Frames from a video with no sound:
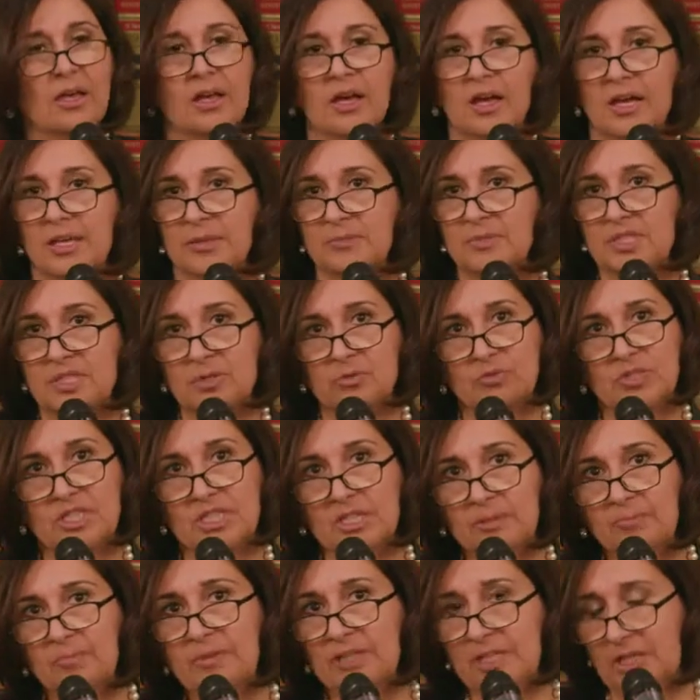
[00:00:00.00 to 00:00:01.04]
I am so
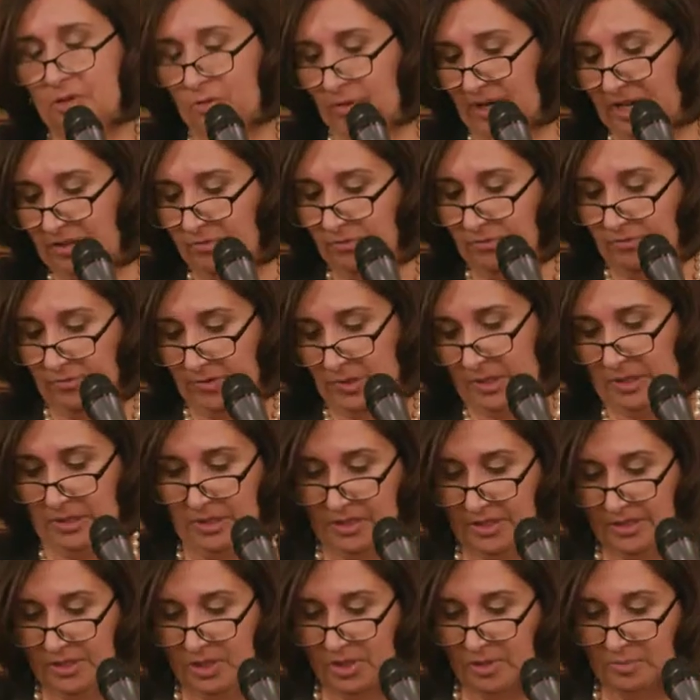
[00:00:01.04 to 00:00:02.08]
deeply grateful
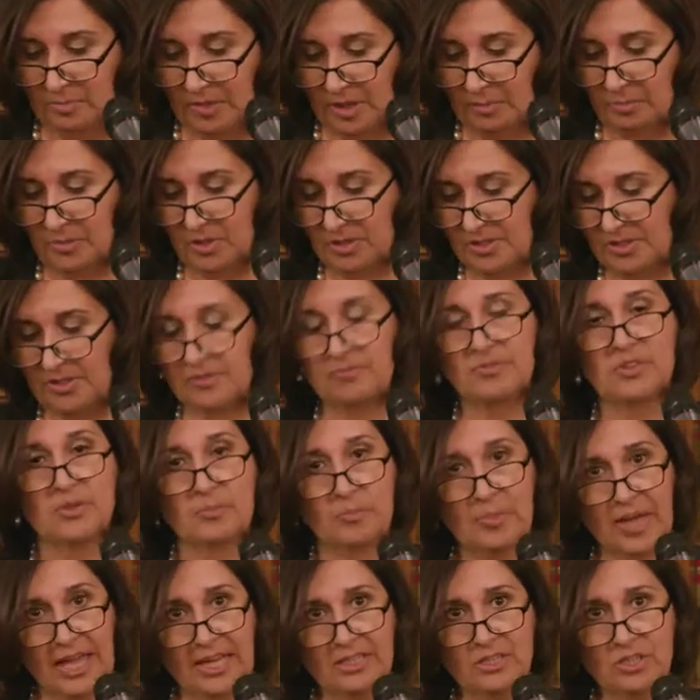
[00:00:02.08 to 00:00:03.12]
to members of the
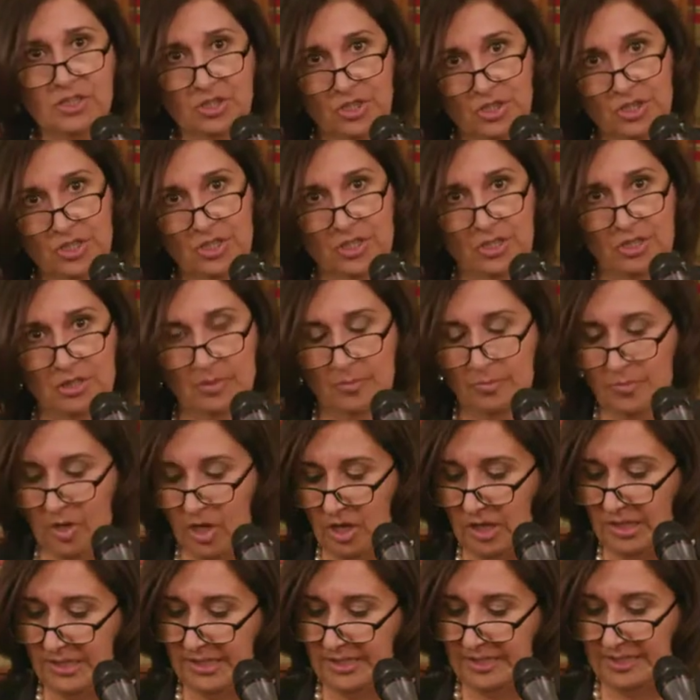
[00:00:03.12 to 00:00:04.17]
bench,
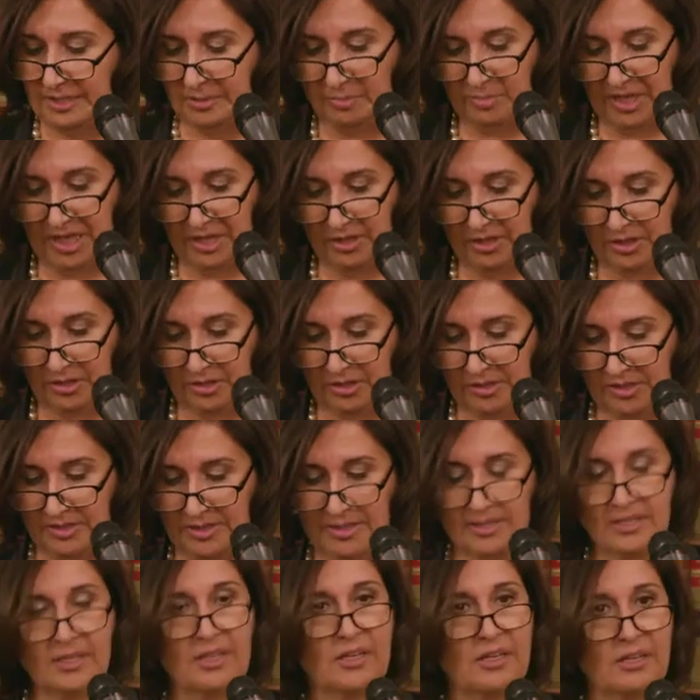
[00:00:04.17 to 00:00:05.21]

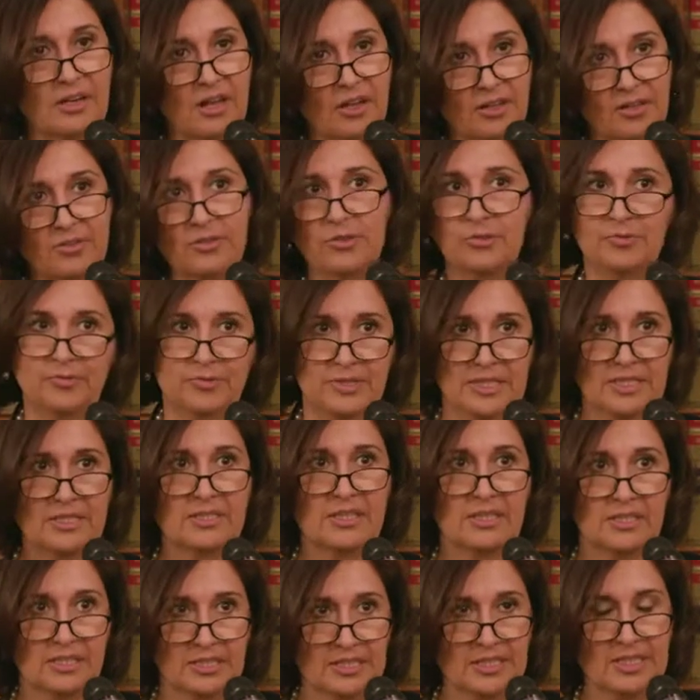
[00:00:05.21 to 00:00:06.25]
policymakers, and other
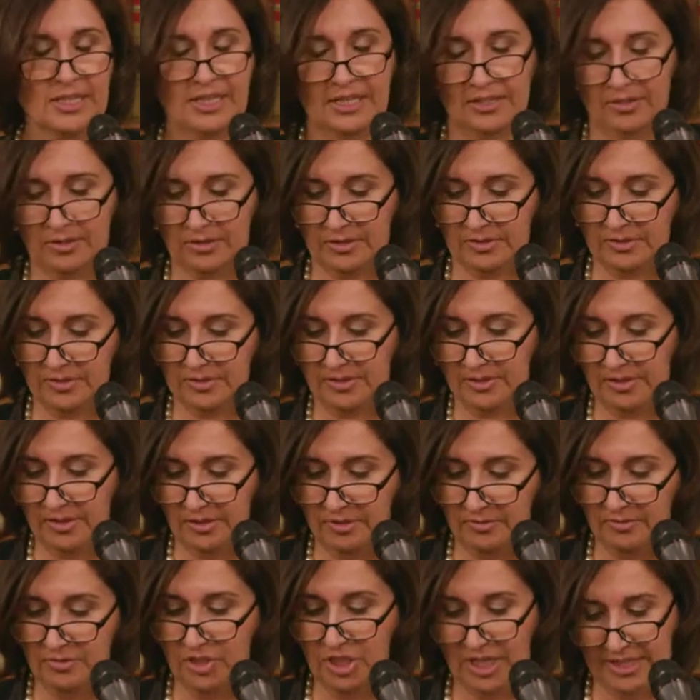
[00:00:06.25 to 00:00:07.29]
facilitators
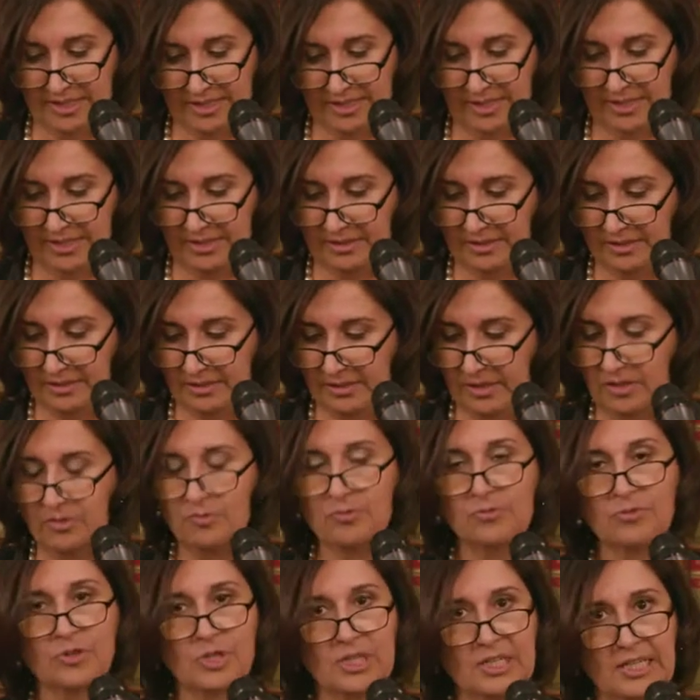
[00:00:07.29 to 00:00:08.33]
of justice
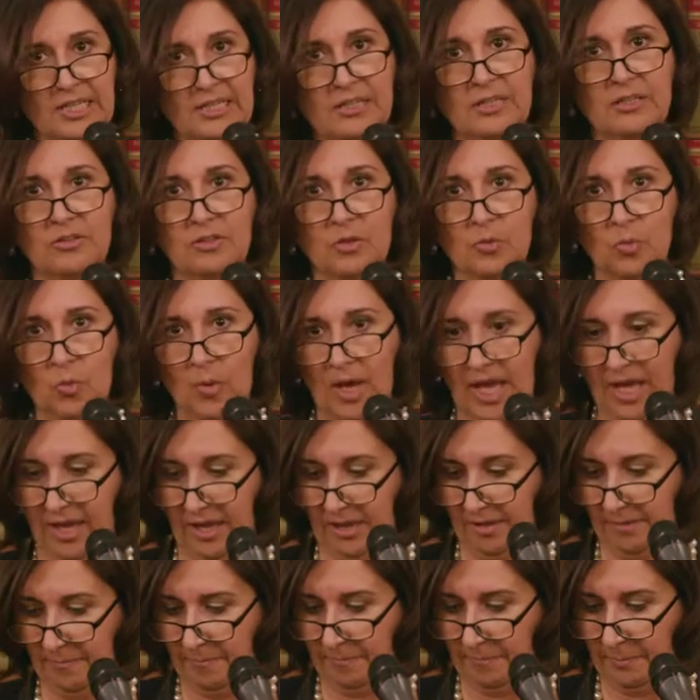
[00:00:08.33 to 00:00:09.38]
for leading the
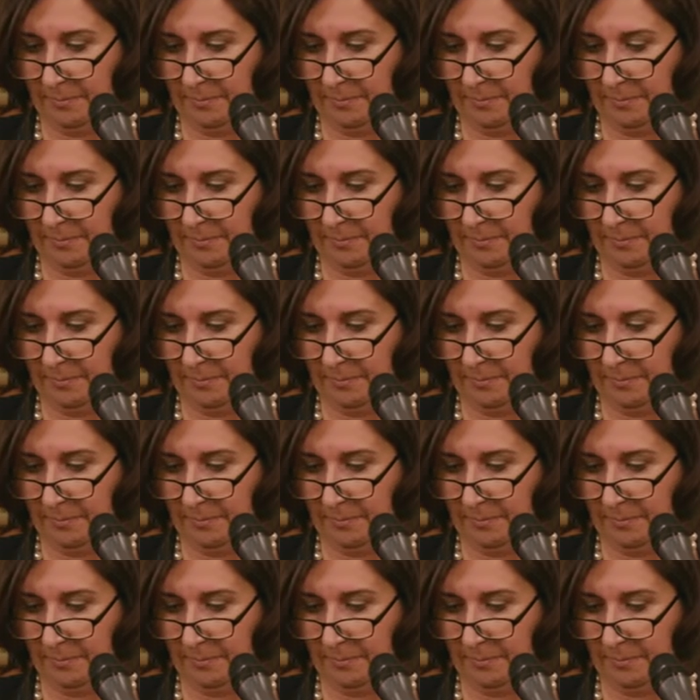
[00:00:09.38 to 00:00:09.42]
way.